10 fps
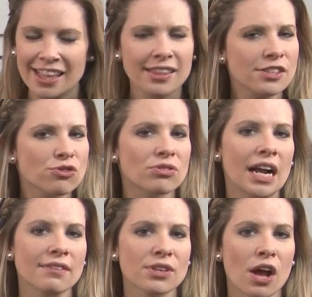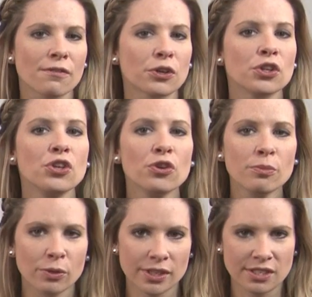These drives offer
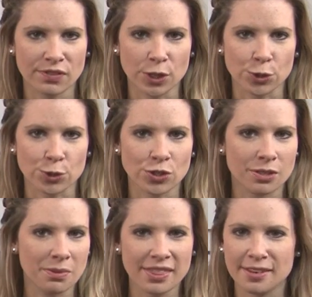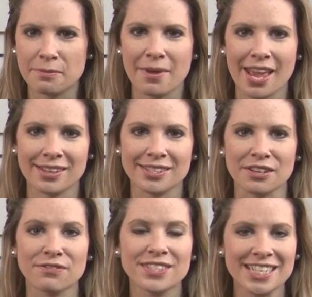numerous features to meet the demands
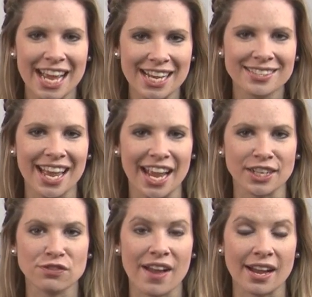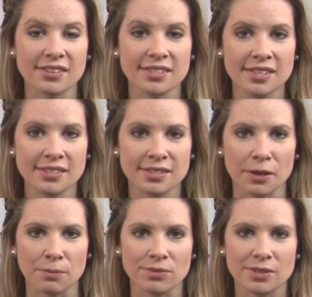of today's H V A C
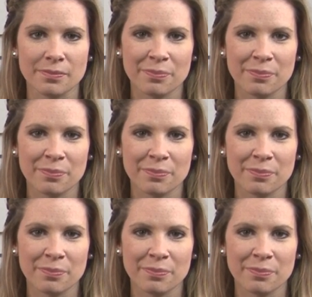systems.